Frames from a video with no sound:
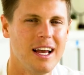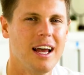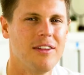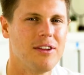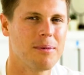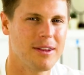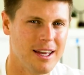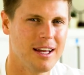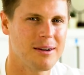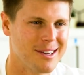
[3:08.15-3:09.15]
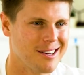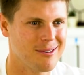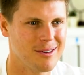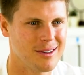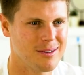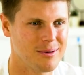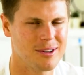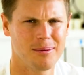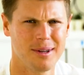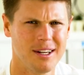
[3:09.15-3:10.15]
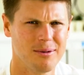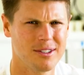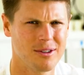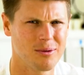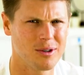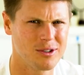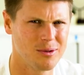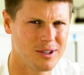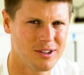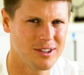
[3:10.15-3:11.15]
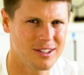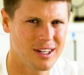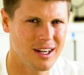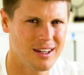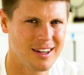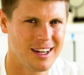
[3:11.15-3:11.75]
And then by the end, I'm like, well, would there be any reason in the world you wouldn't do this today?